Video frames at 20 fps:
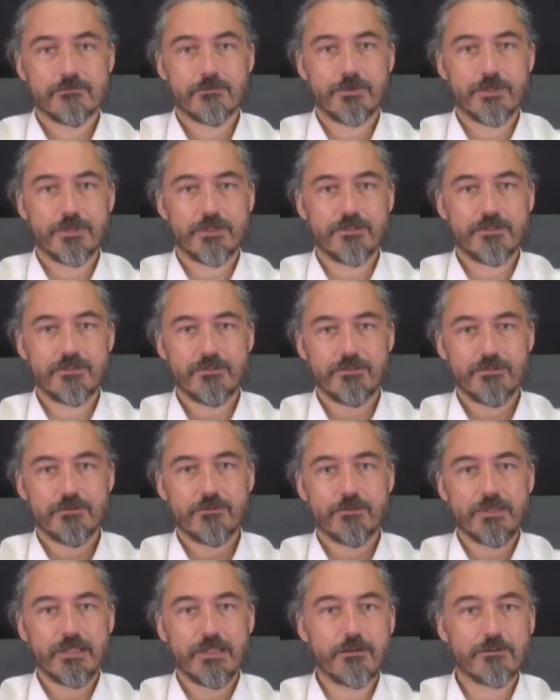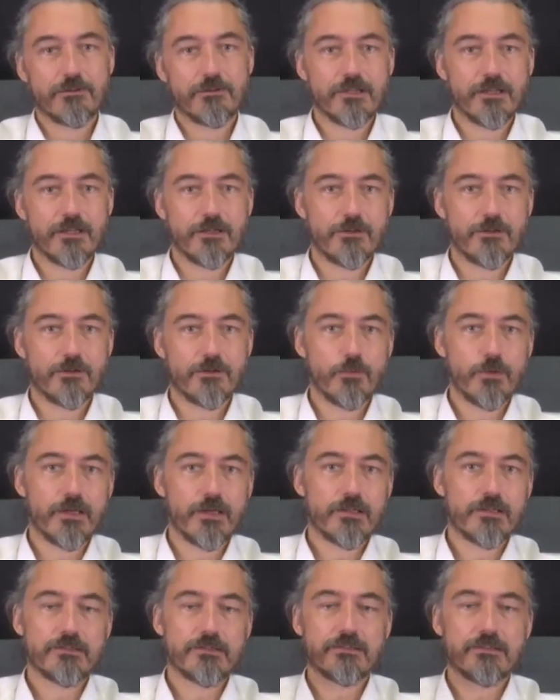but without our
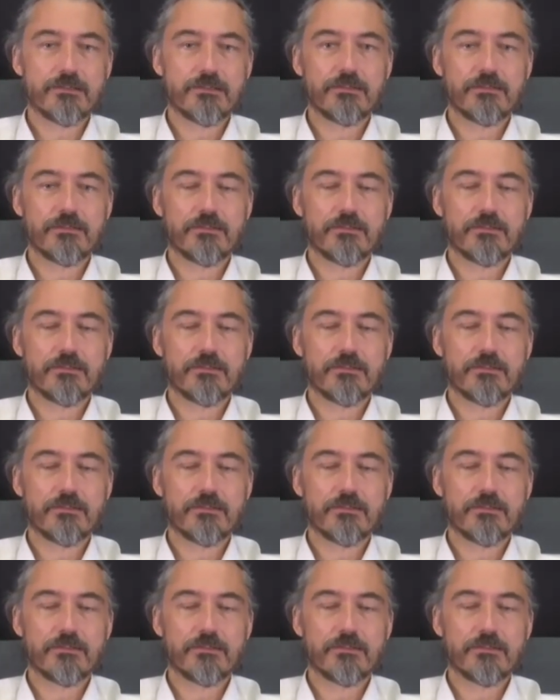awareness.